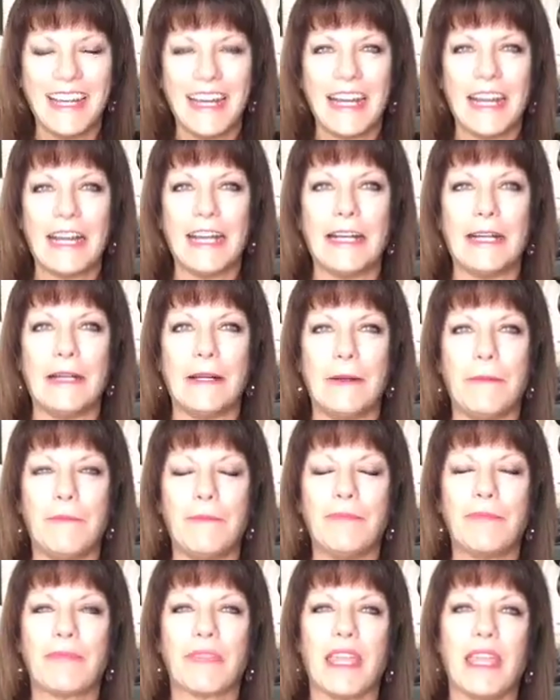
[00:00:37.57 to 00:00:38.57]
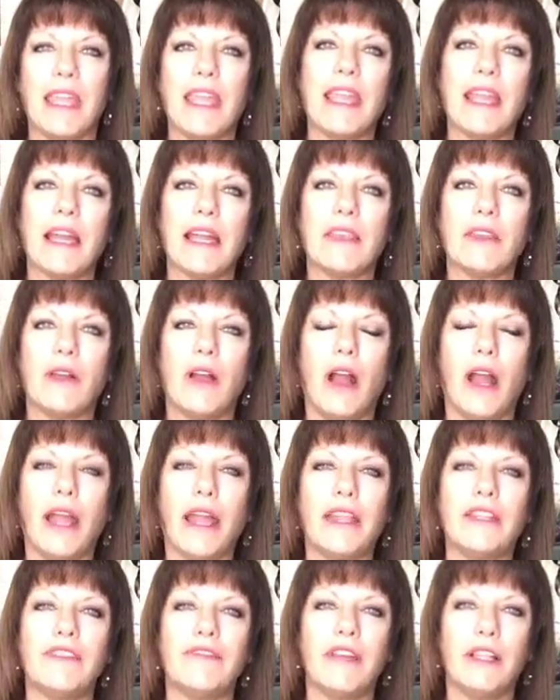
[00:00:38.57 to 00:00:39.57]
And
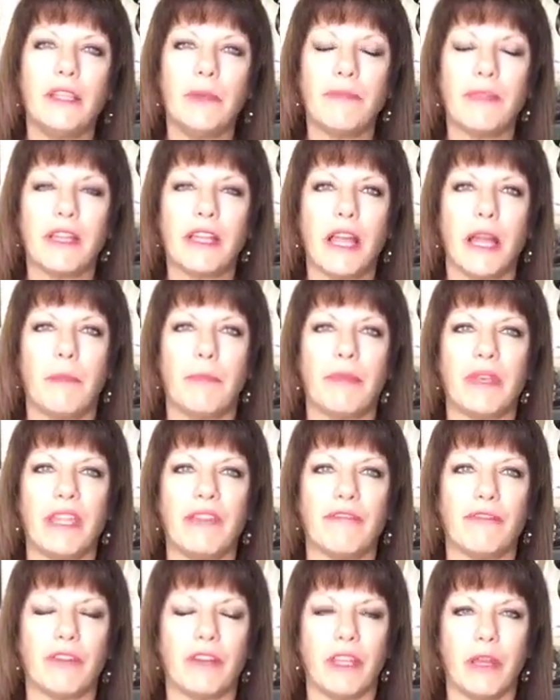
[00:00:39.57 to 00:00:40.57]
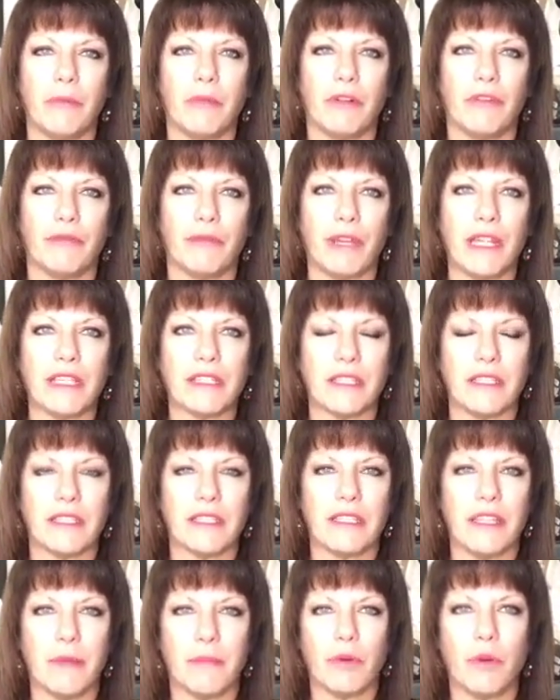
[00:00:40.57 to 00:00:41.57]
I developed the company for a number of
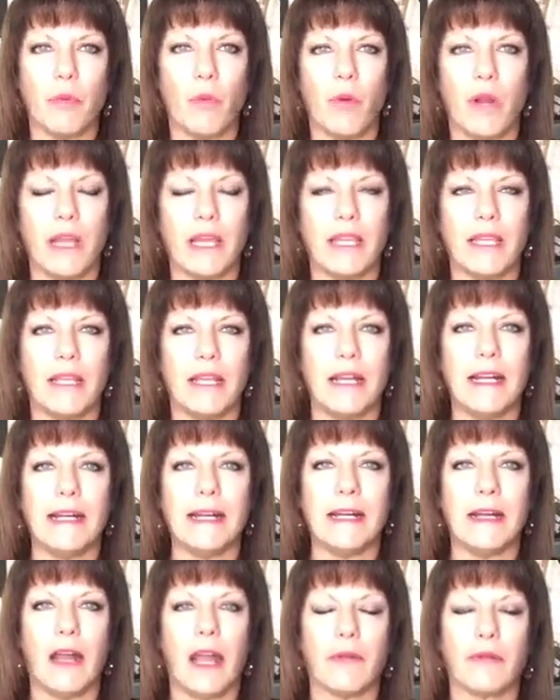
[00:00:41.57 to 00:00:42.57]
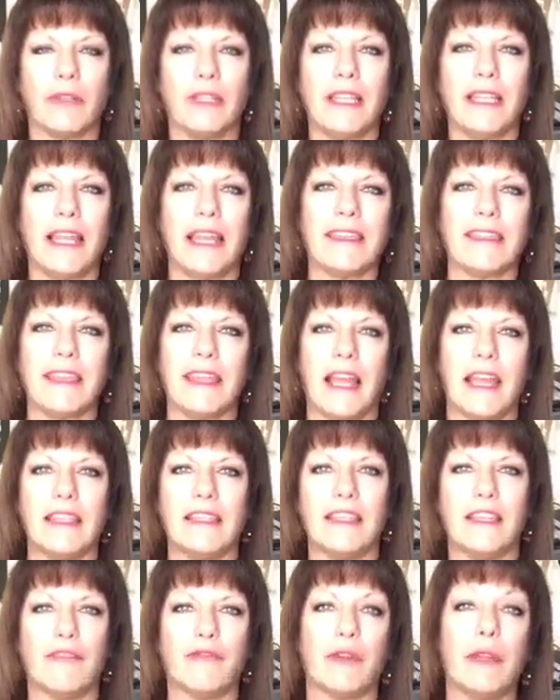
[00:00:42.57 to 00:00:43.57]
reasons. Number one, I really like the
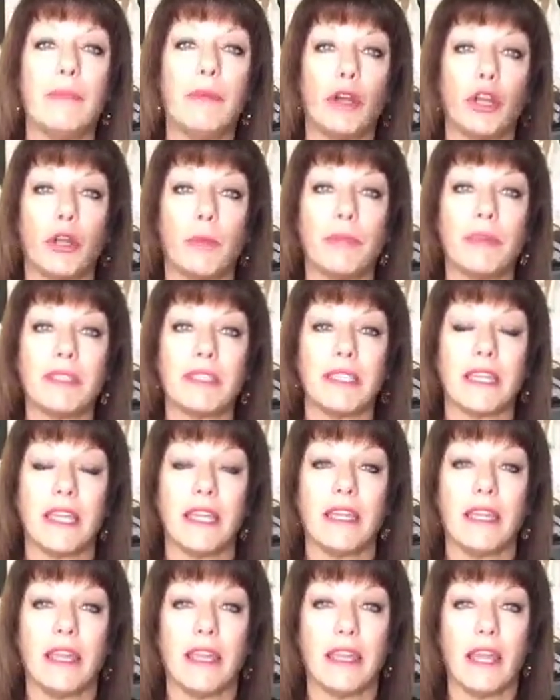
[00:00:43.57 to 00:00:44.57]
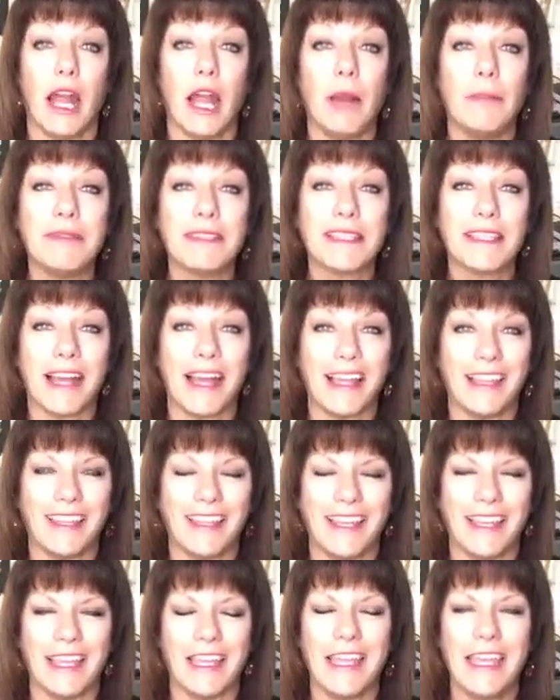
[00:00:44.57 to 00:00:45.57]
idea of repurposing and
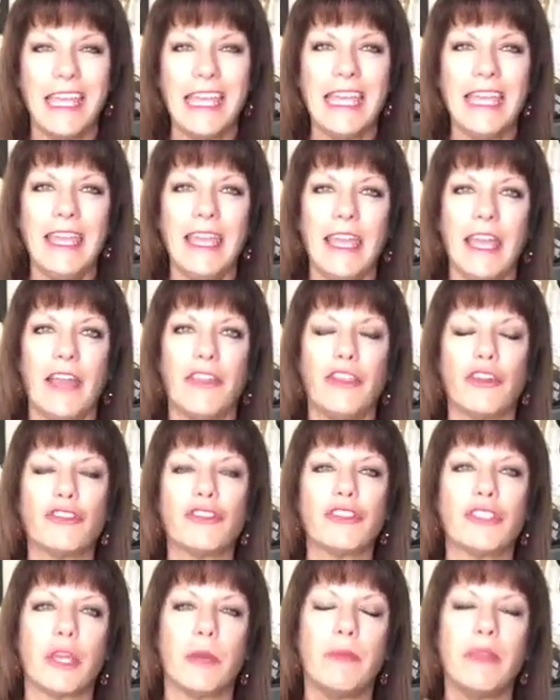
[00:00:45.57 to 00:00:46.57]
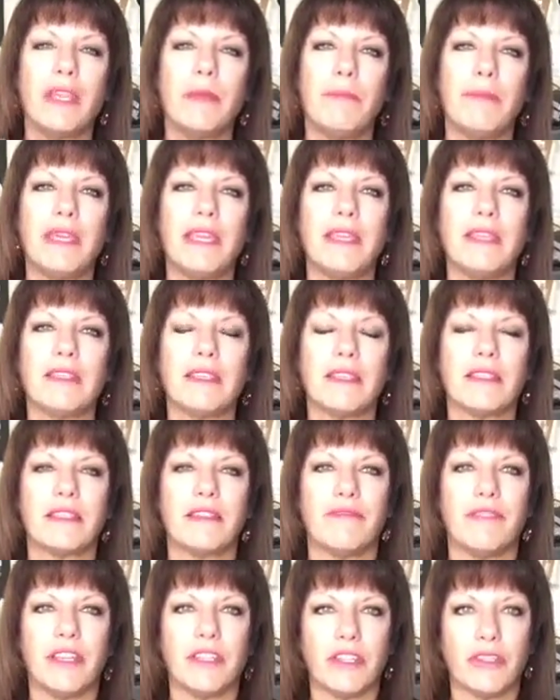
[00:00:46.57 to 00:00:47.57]
upstyling. And there's so many pieces
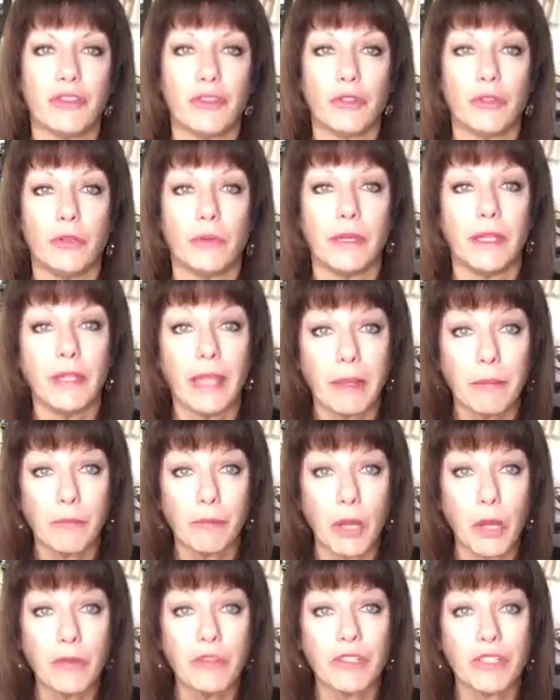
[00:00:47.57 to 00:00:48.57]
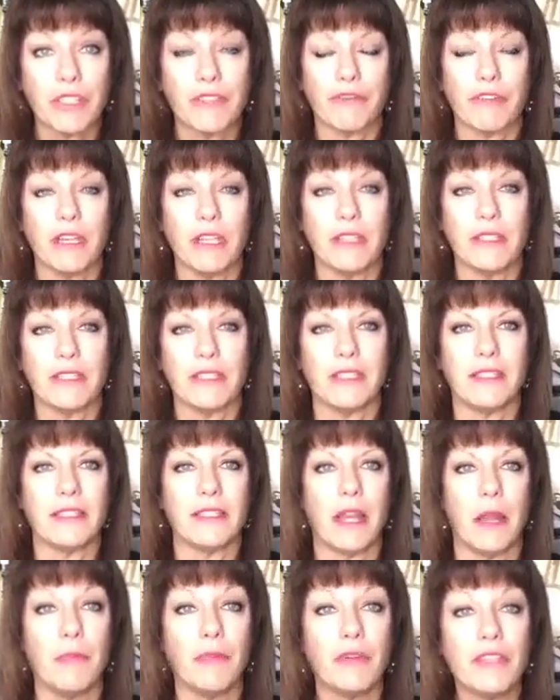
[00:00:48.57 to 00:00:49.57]
of vintage jewelry, like brooches, for instance,
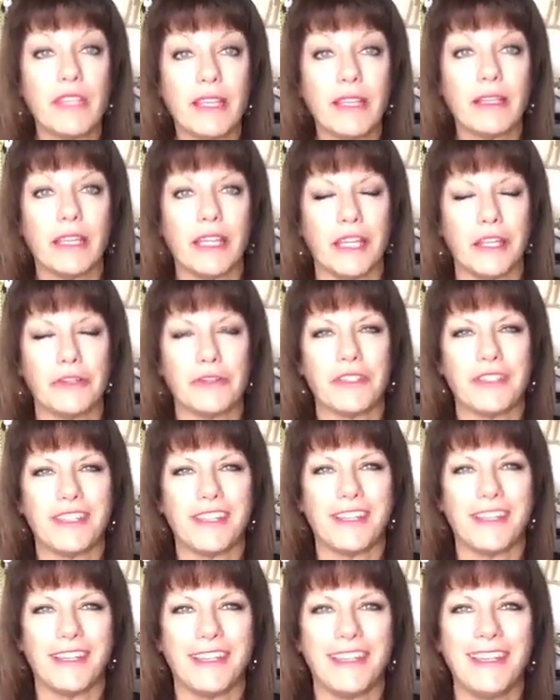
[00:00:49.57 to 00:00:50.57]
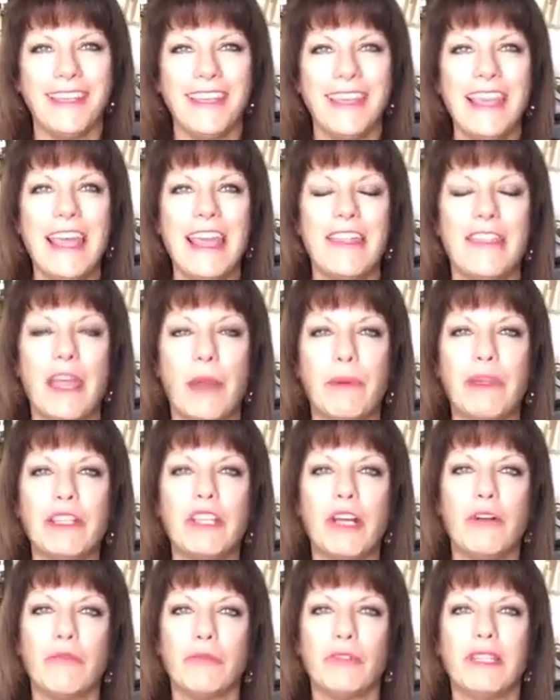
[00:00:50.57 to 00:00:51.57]
that I'm particularly interested in that we
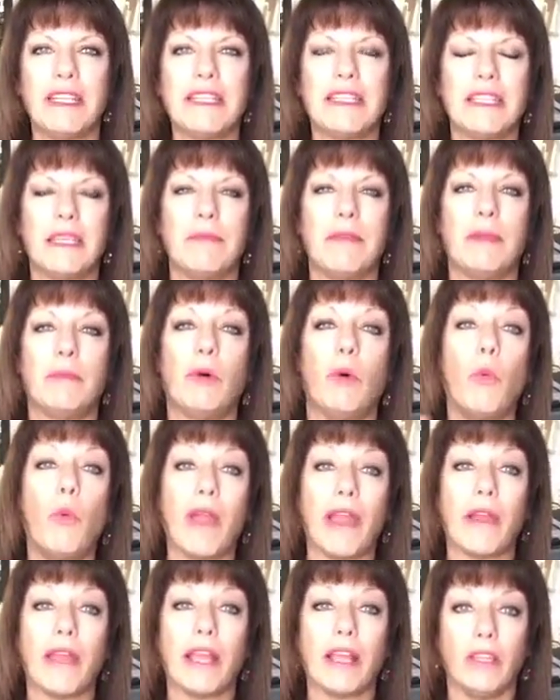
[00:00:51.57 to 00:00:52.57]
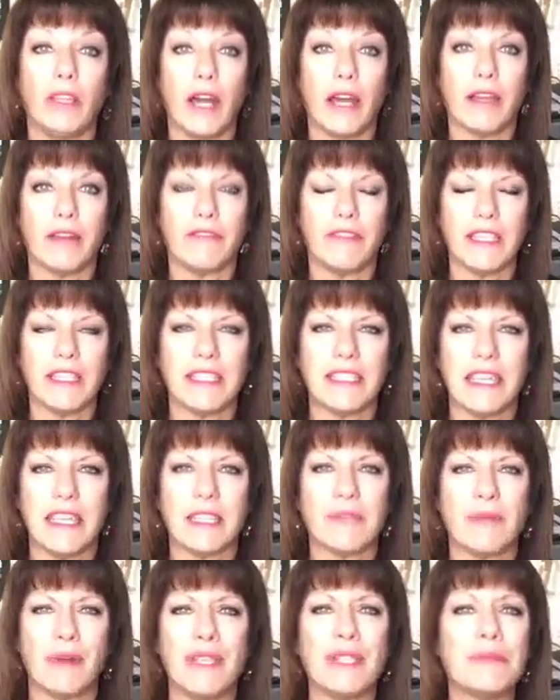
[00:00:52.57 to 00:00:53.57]
don't really see people wearing a lot of these
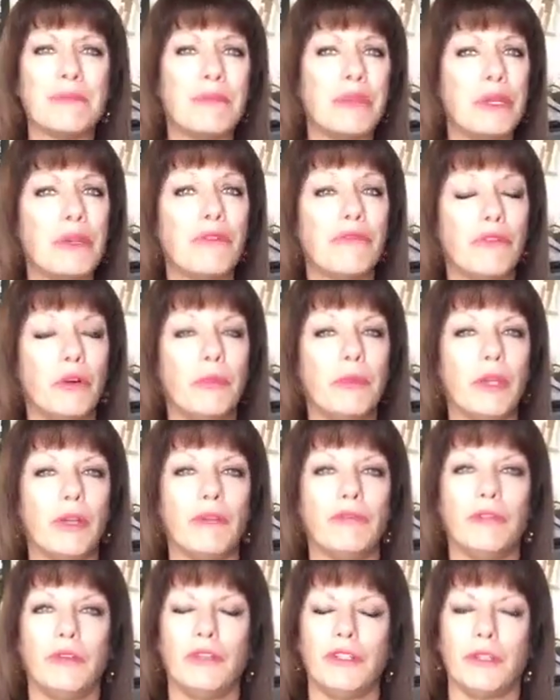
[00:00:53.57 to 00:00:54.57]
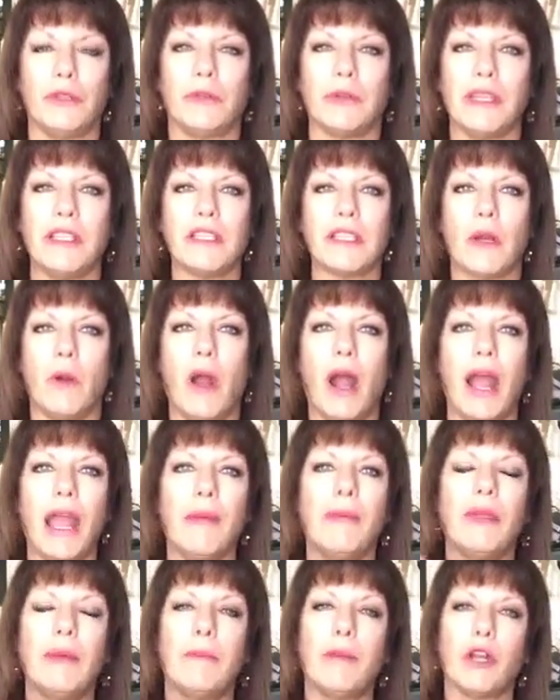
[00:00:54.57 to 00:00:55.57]
days, but it's beautiful, beautiful jewelry. So
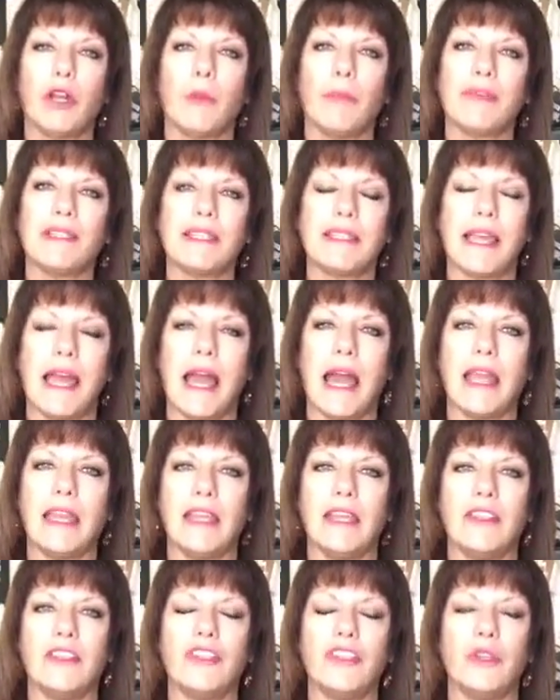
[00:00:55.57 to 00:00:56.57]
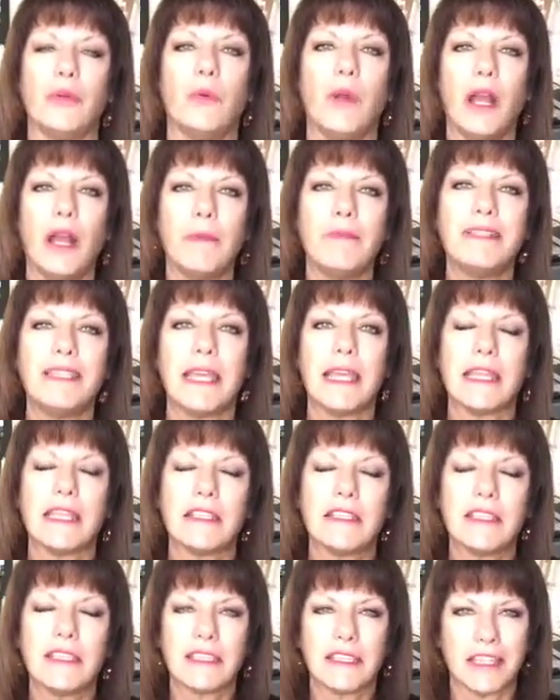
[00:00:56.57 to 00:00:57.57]
I repurposed that into
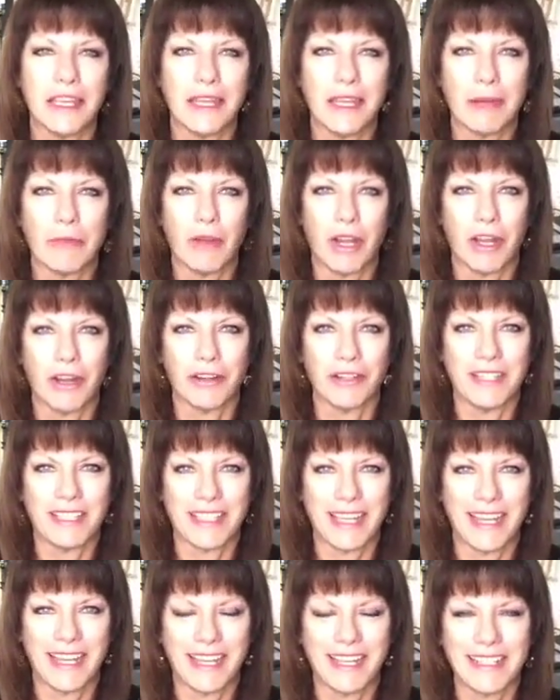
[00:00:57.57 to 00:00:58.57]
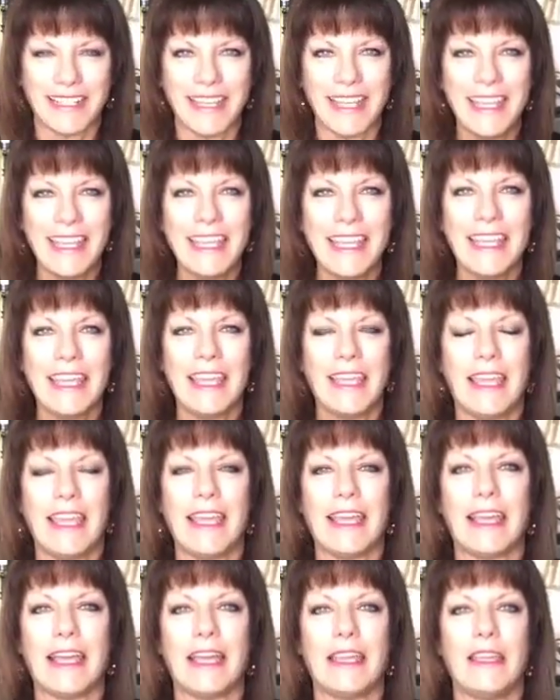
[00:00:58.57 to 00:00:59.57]
updated, stunning modern settings.
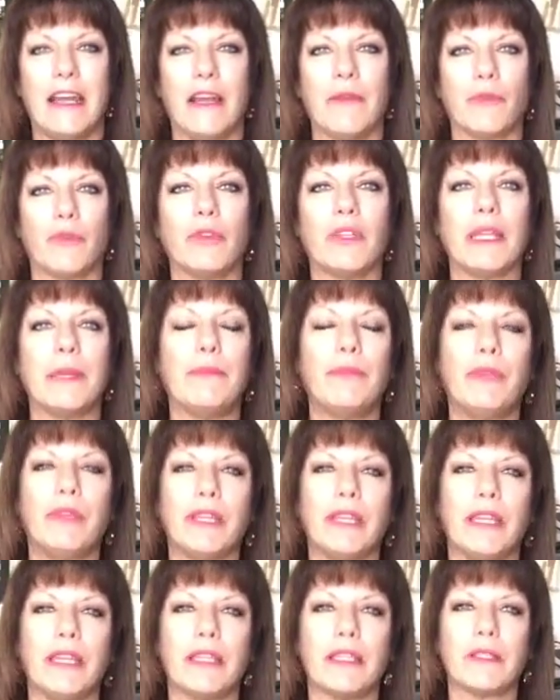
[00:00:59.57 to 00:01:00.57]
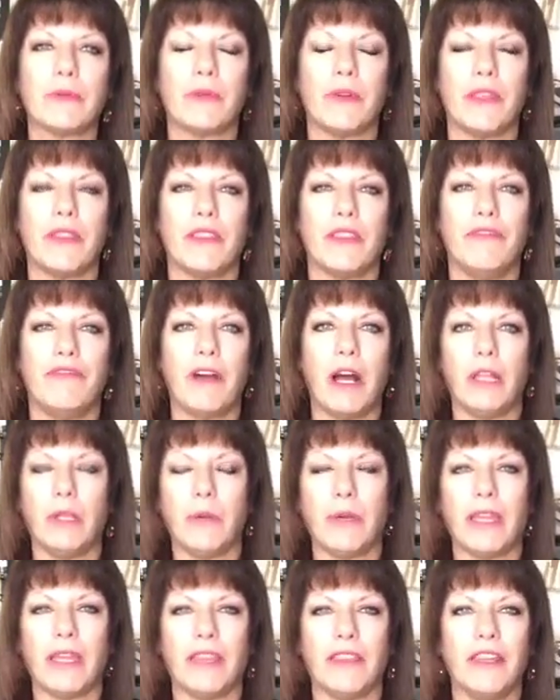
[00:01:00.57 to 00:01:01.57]
And I'm really pleased with the
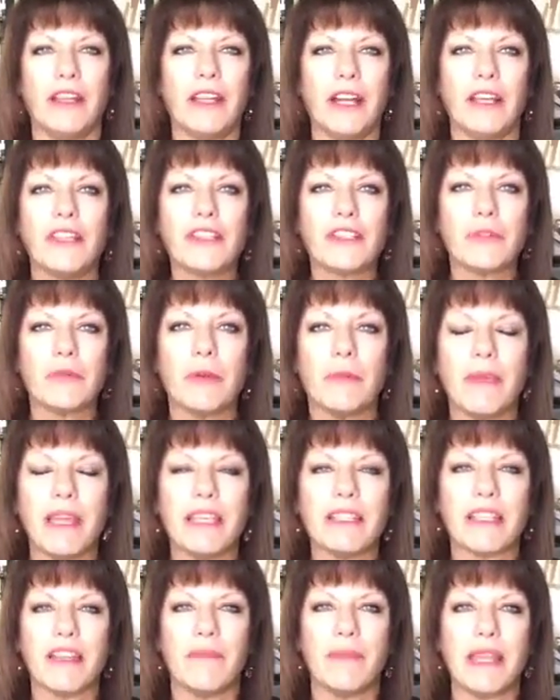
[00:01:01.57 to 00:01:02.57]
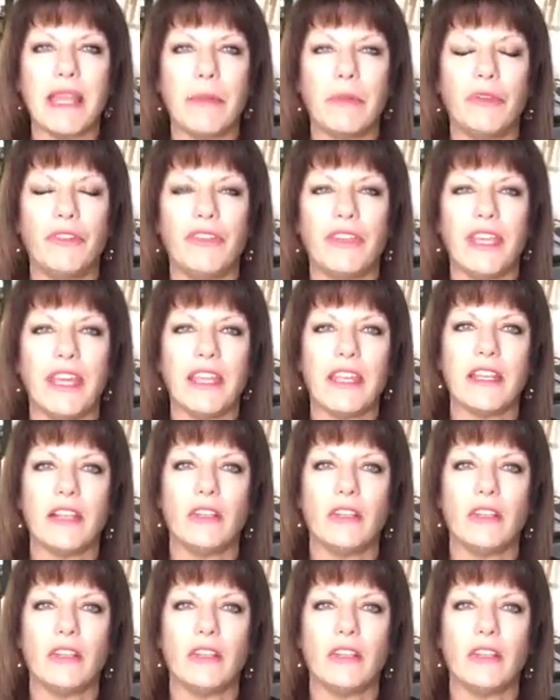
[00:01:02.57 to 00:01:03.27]
following and the customer base I've been able to get.